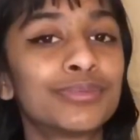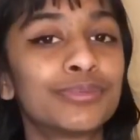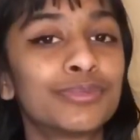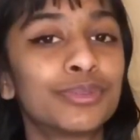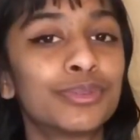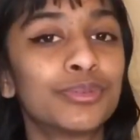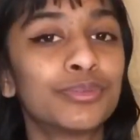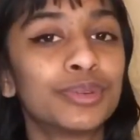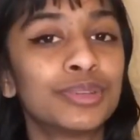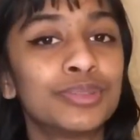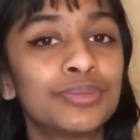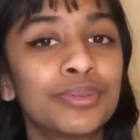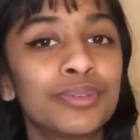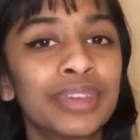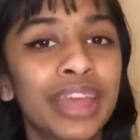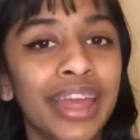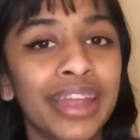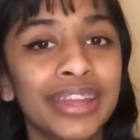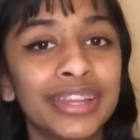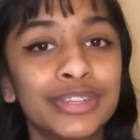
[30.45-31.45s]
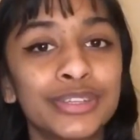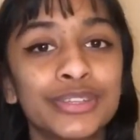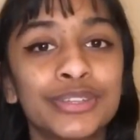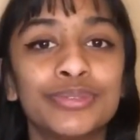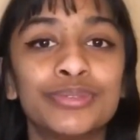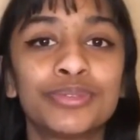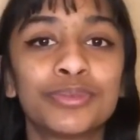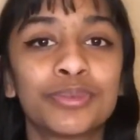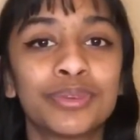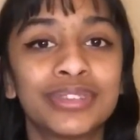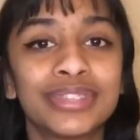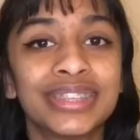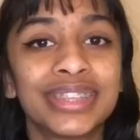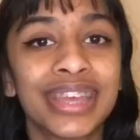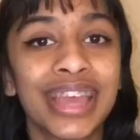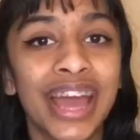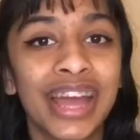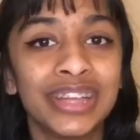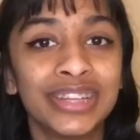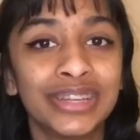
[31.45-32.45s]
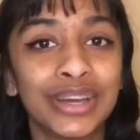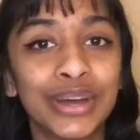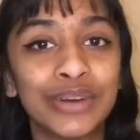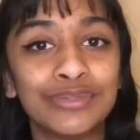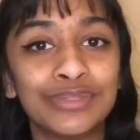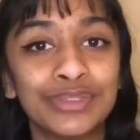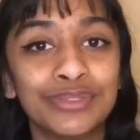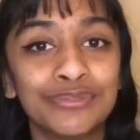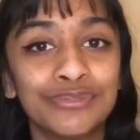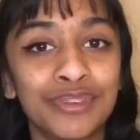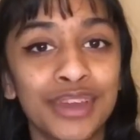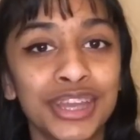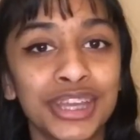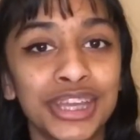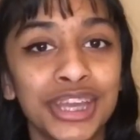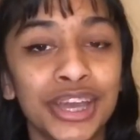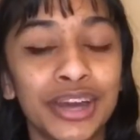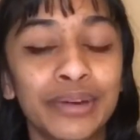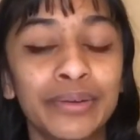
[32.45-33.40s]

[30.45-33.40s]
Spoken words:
which we'll get into towards the end of the video.